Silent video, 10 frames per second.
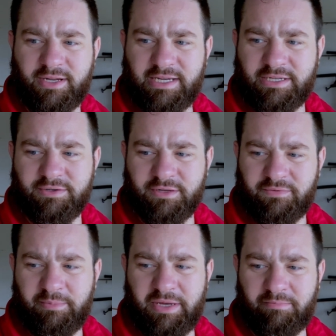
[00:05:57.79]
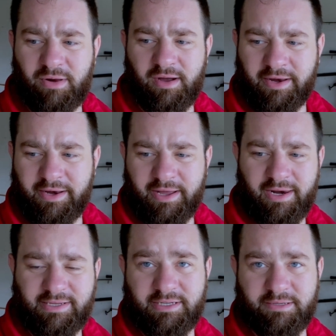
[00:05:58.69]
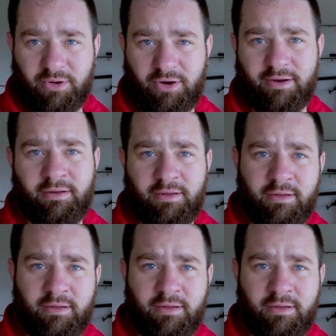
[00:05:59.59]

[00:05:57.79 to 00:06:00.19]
accessories off the big block and the LS is smaller,